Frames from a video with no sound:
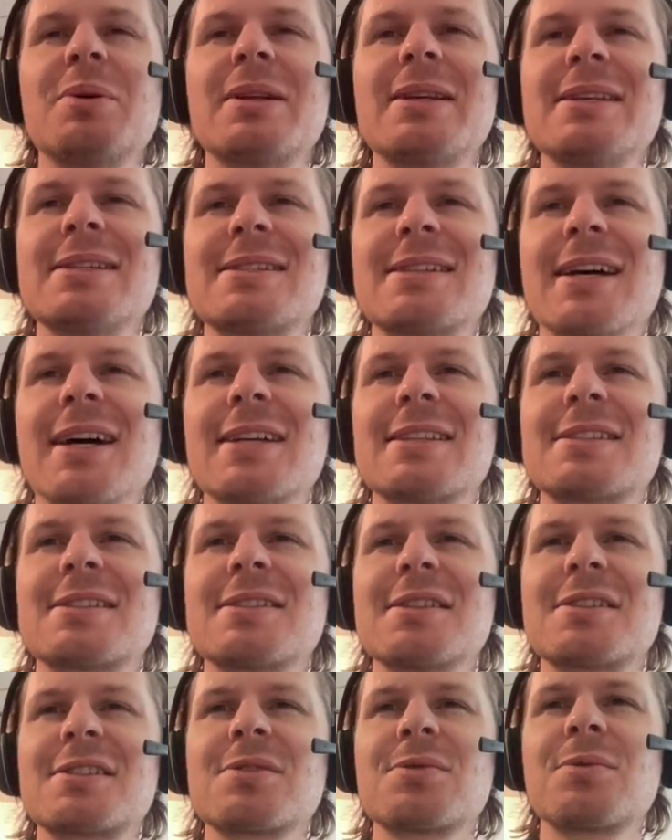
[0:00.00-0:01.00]
he's got
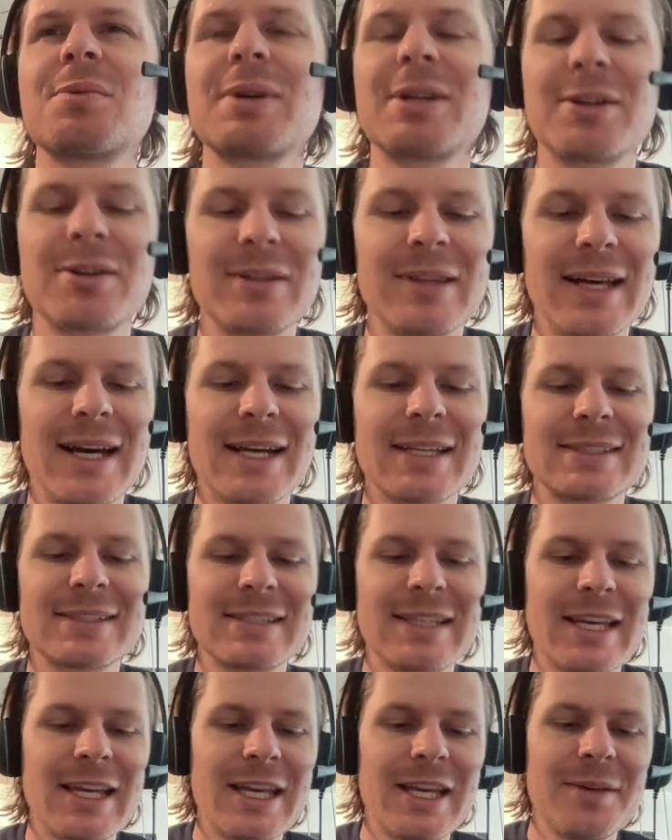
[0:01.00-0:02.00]
such a weird last
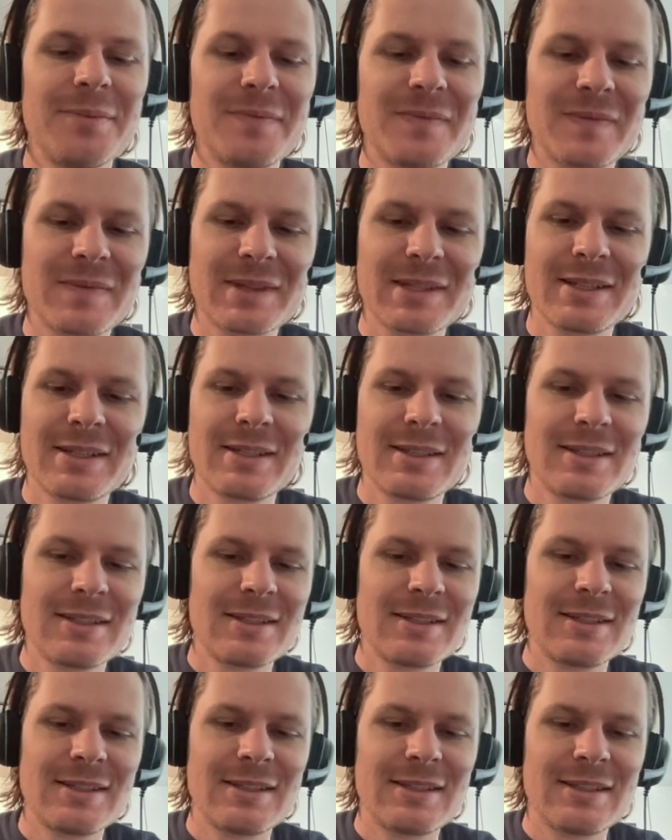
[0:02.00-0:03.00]
name.
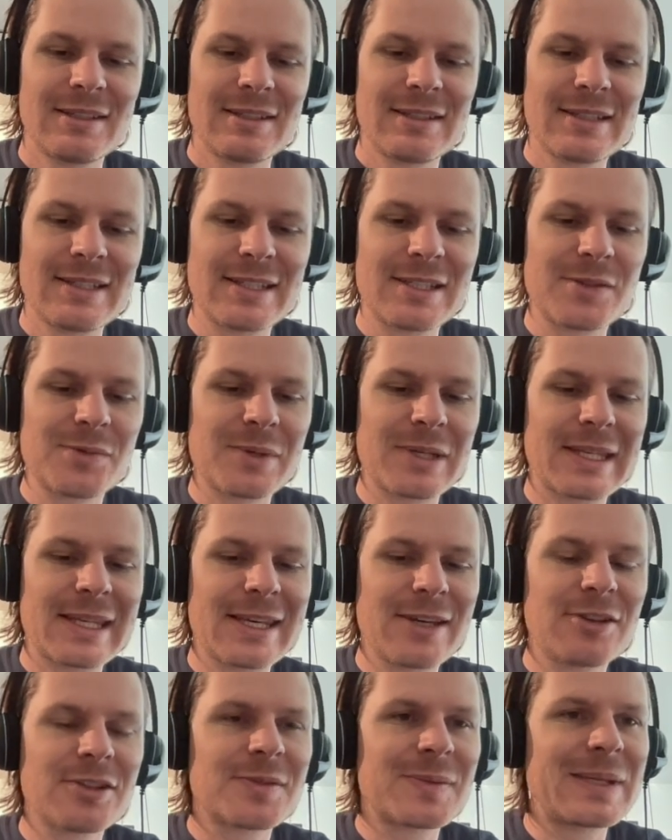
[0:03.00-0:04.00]
This is what
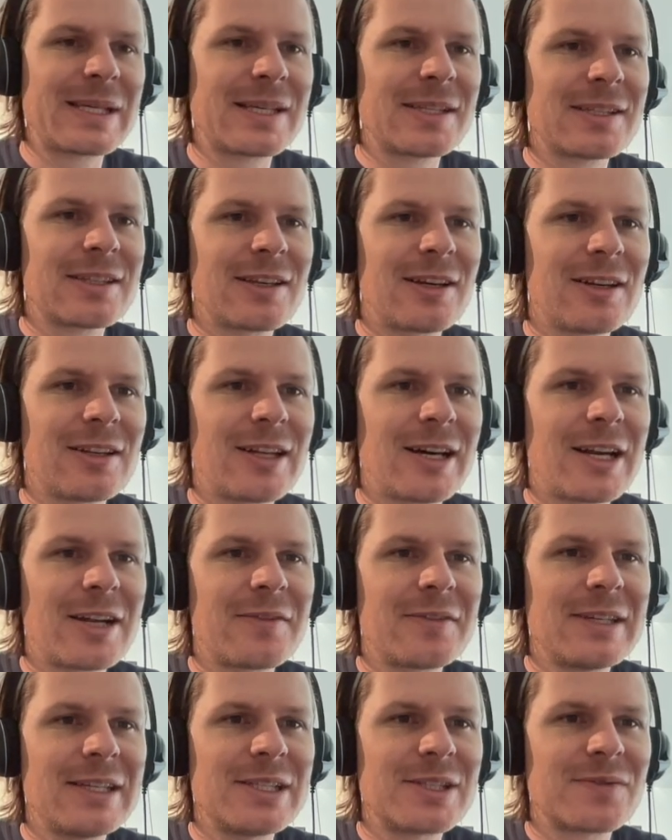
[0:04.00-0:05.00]
kills me on a lot
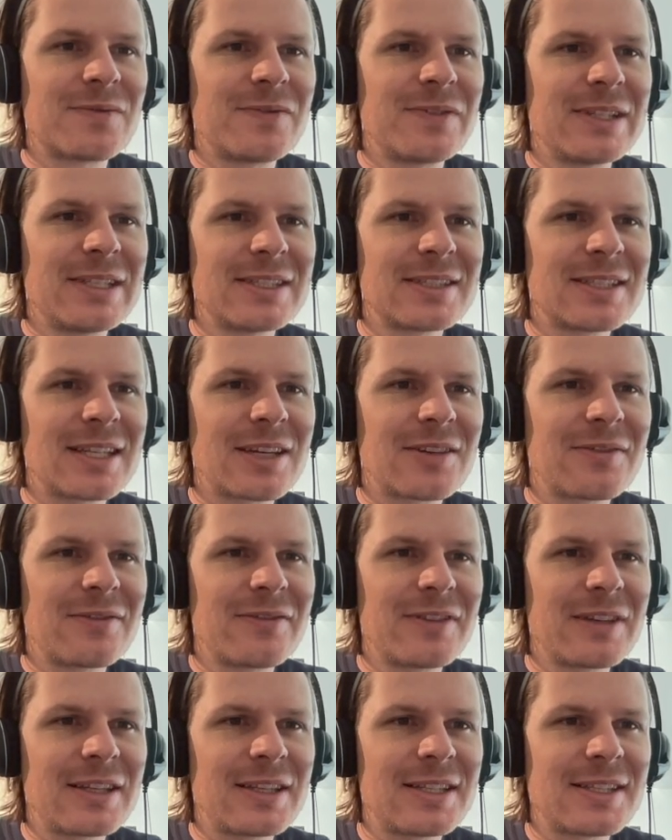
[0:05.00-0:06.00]
of these. It's like
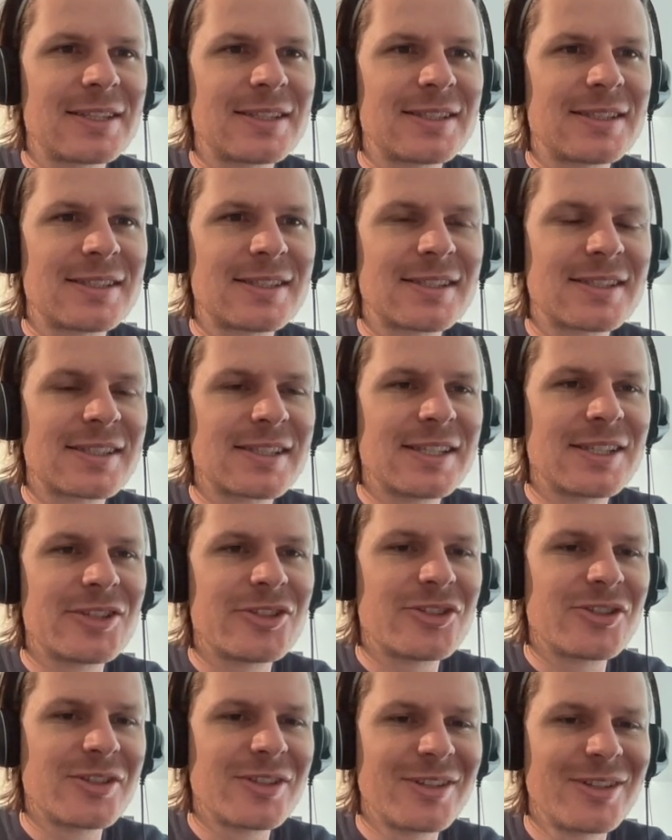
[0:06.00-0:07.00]

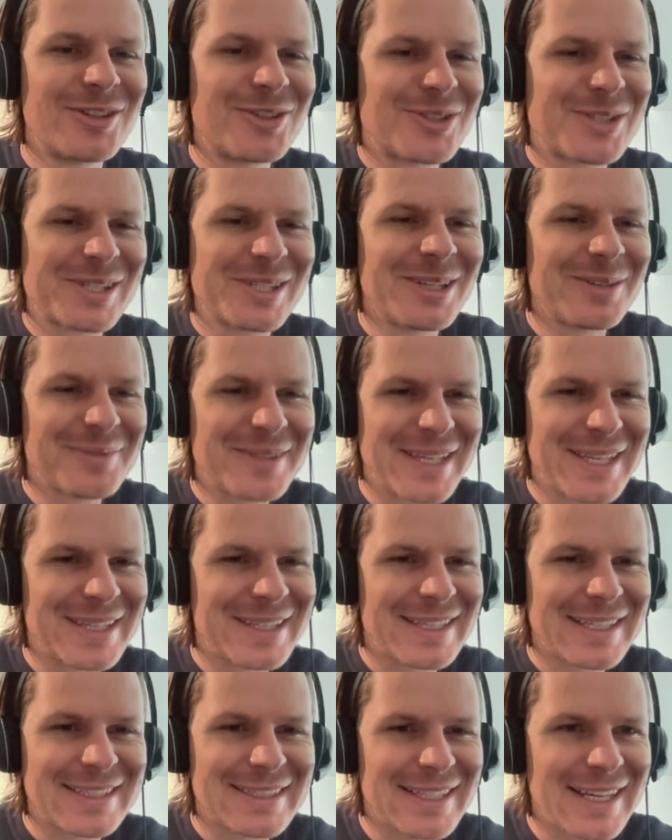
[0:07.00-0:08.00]
Villasige or something
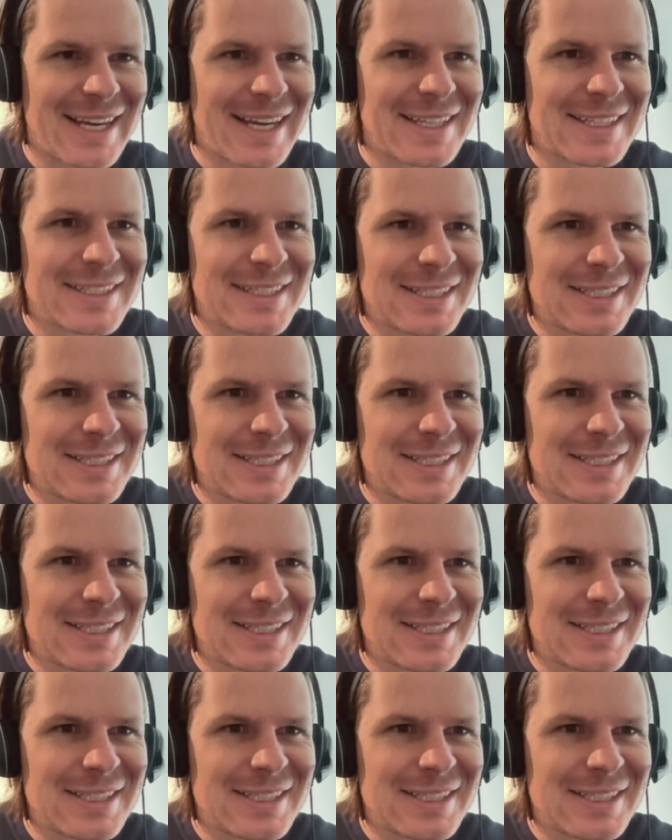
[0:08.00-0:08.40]
like that.